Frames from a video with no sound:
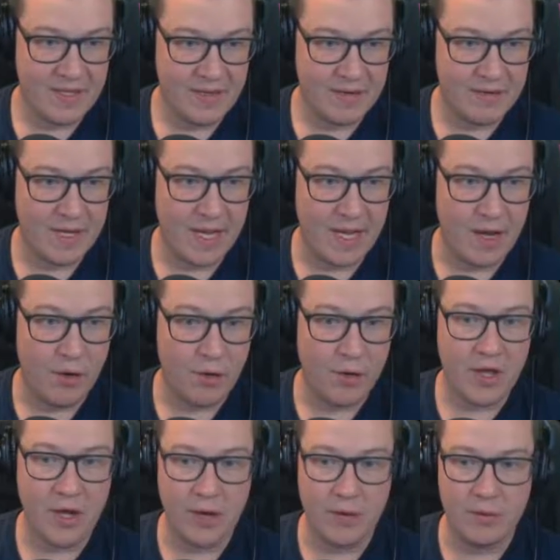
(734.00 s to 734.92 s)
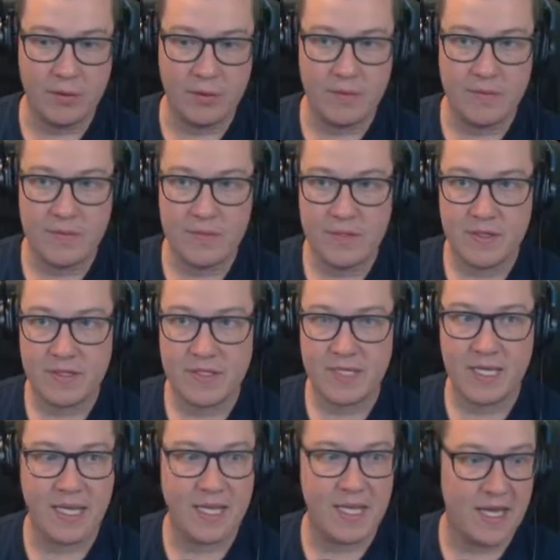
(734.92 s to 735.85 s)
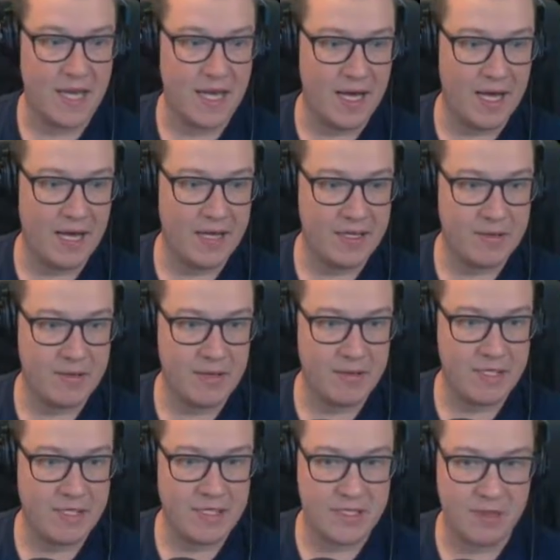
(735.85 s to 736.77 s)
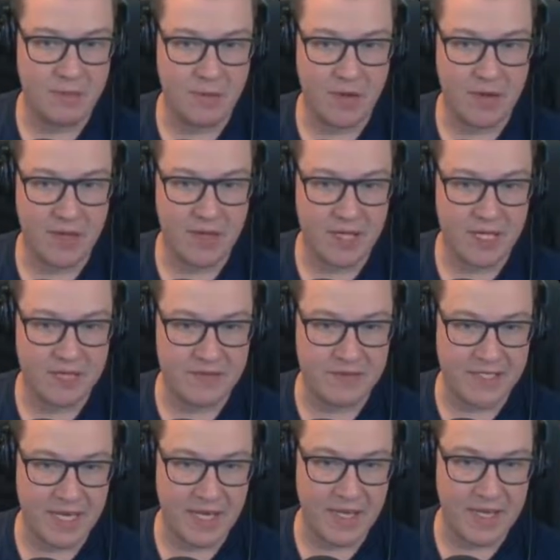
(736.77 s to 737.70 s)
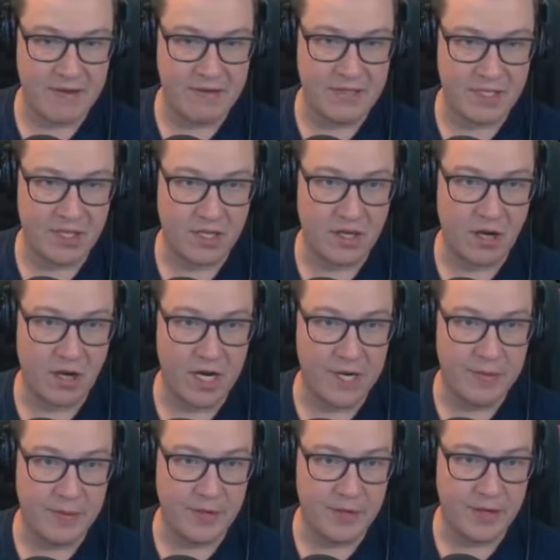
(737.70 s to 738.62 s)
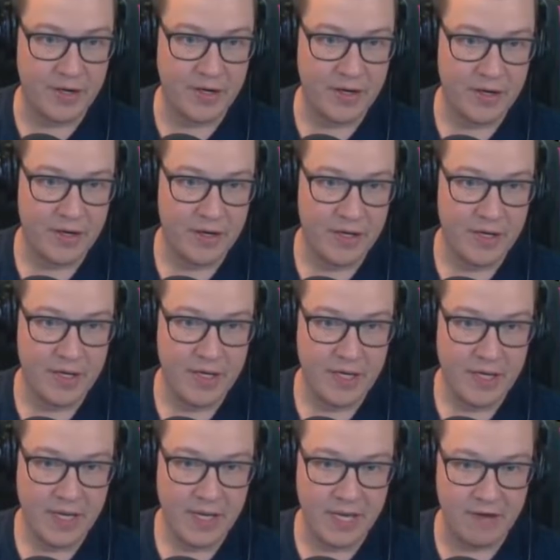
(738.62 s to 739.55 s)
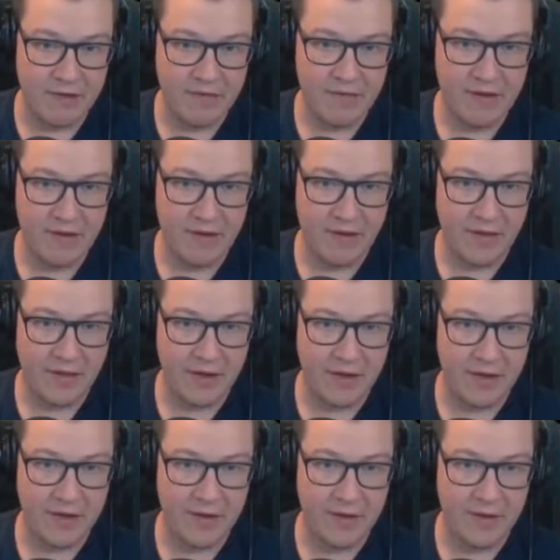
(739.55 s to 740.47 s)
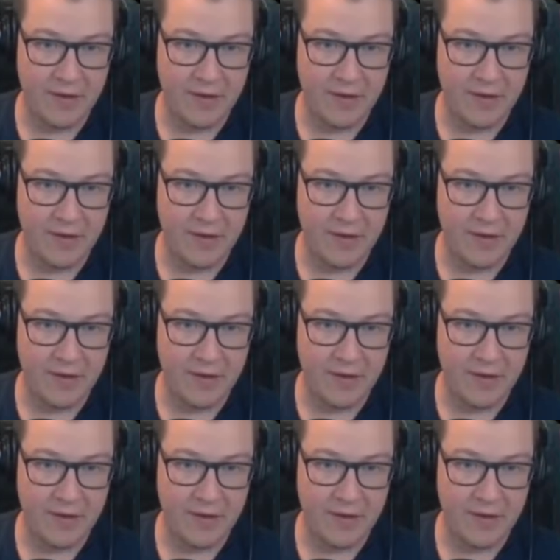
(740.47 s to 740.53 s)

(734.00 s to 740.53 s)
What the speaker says: Okay, although, saying that, I do notice that one of the things for sale there is a guidebook. And I feel that